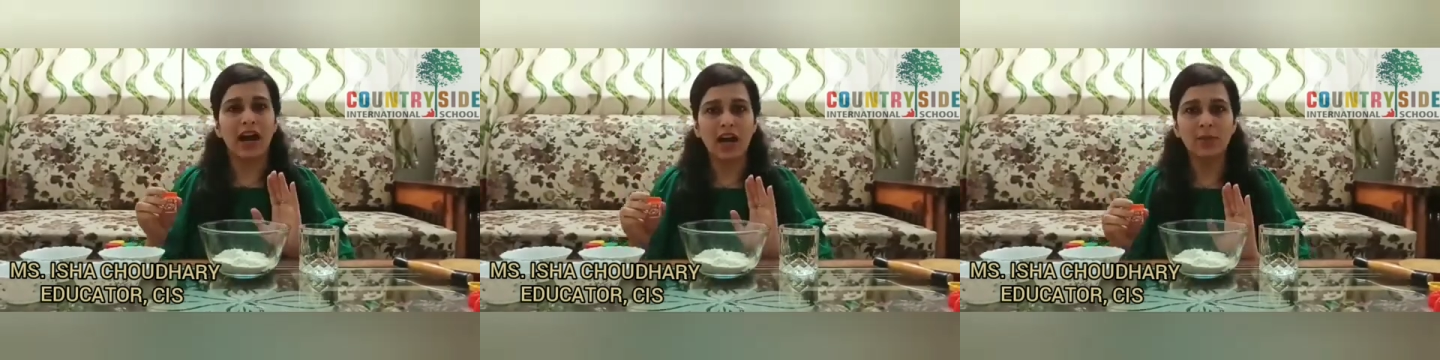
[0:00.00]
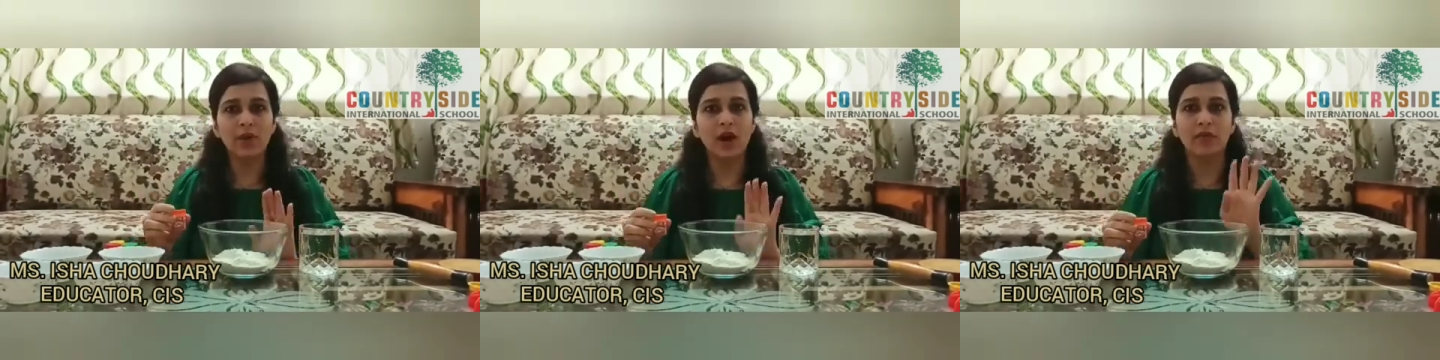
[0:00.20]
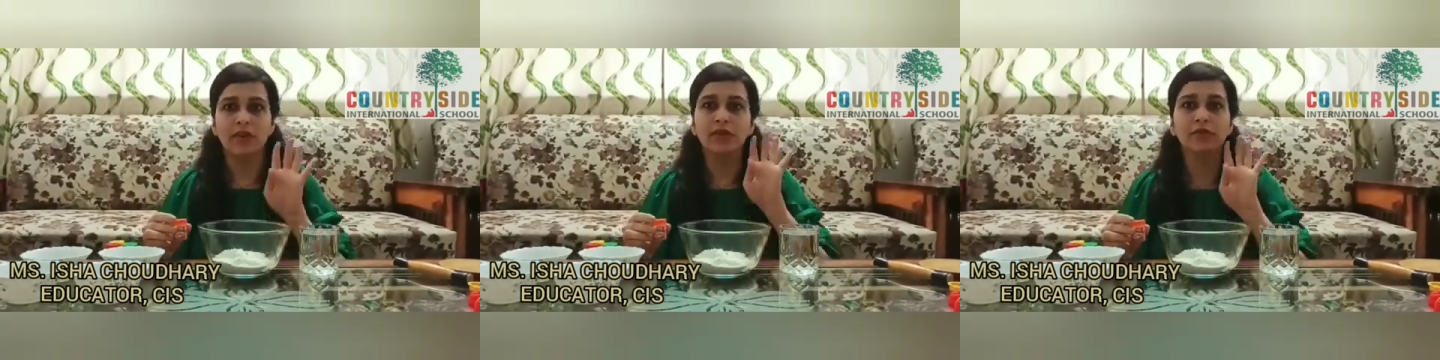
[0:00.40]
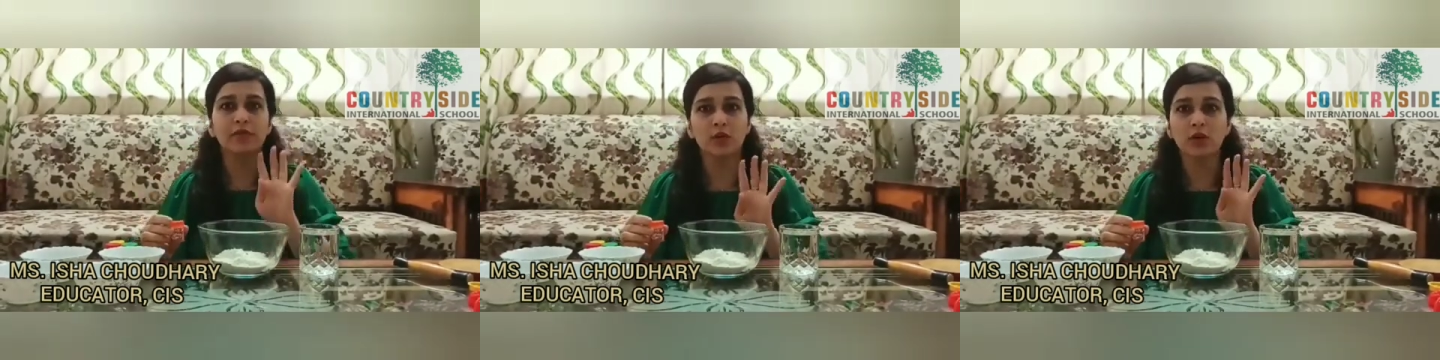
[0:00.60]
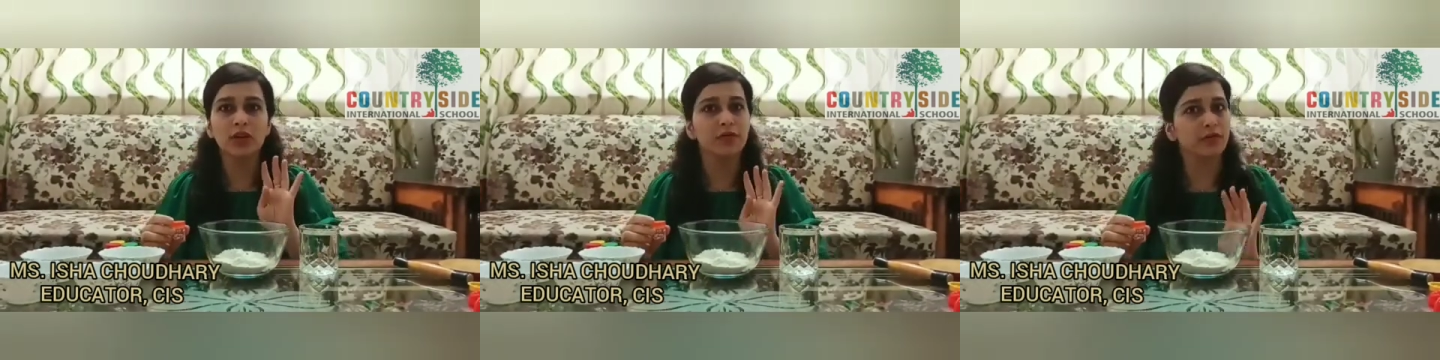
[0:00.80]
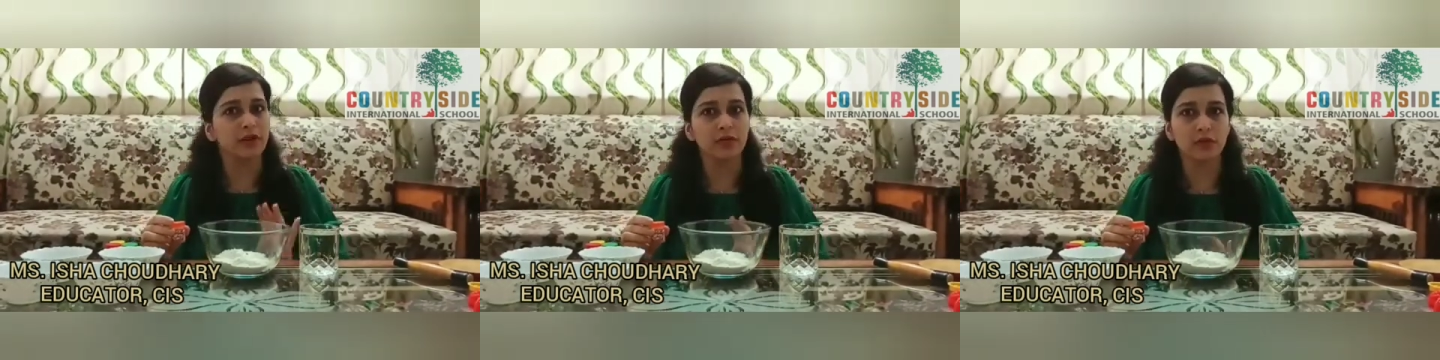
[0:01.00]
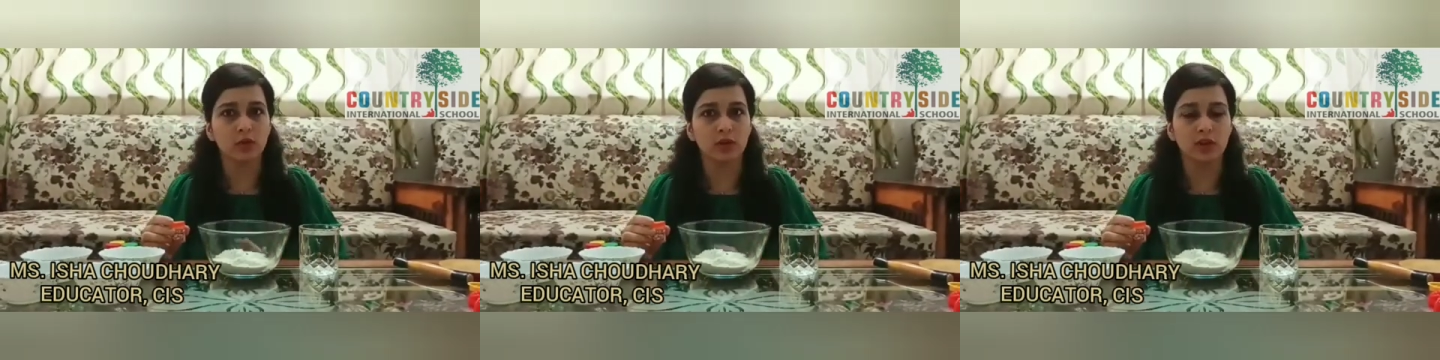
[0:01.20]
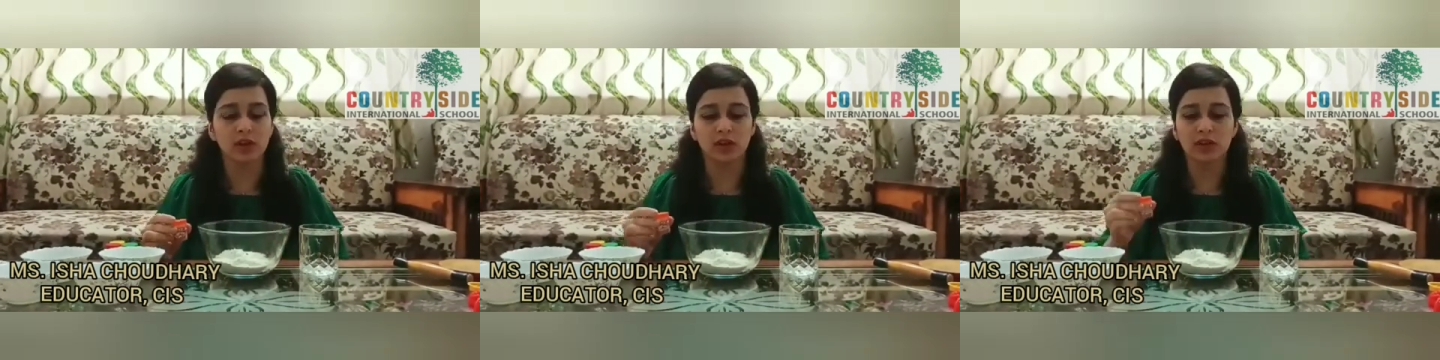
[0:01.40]
I'm having 4 different
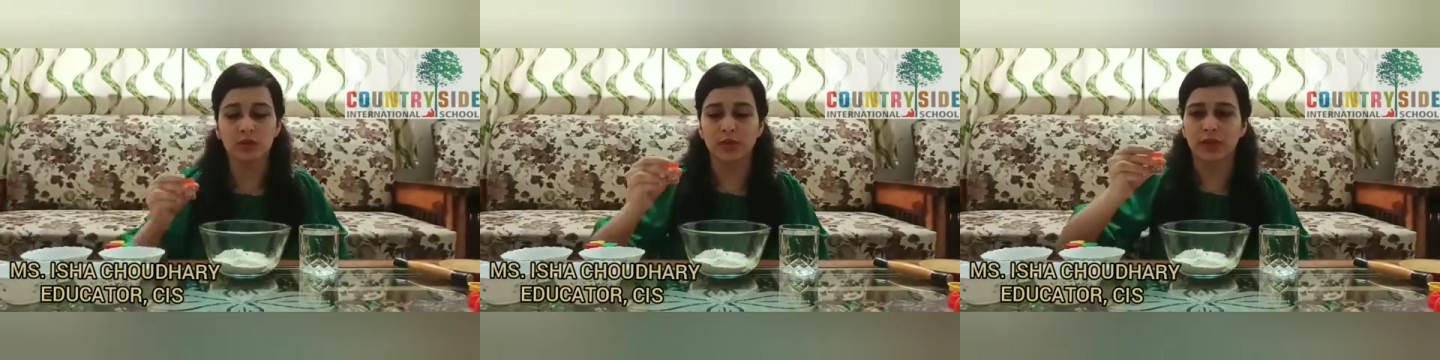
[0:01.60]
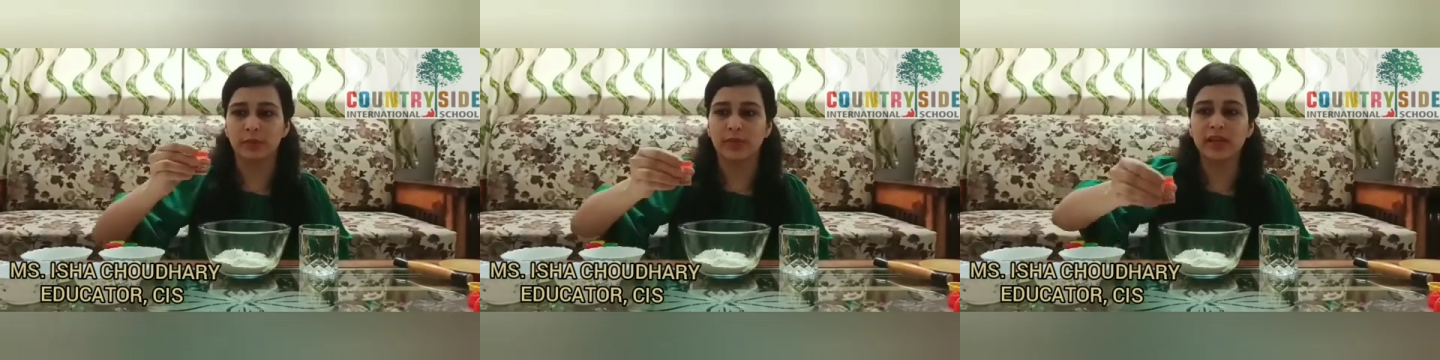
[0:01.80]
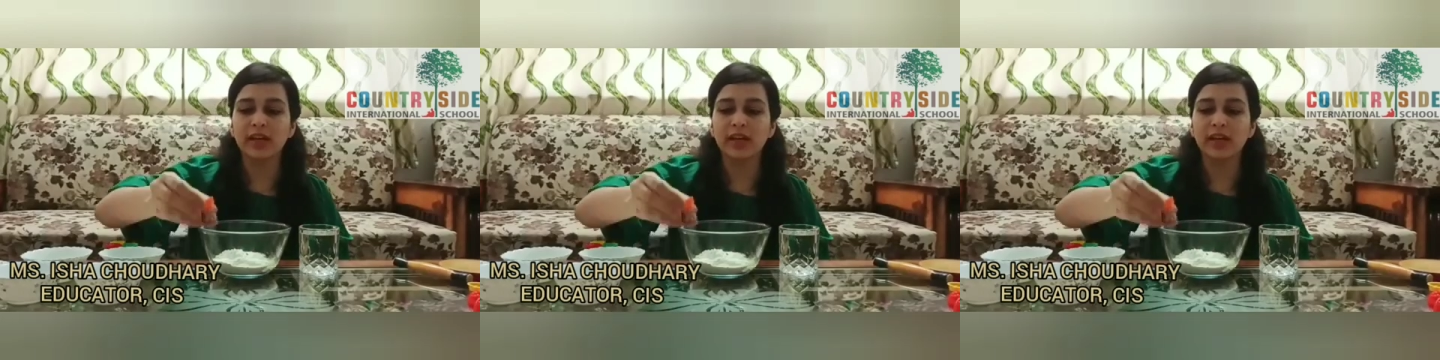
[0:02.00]
food colors with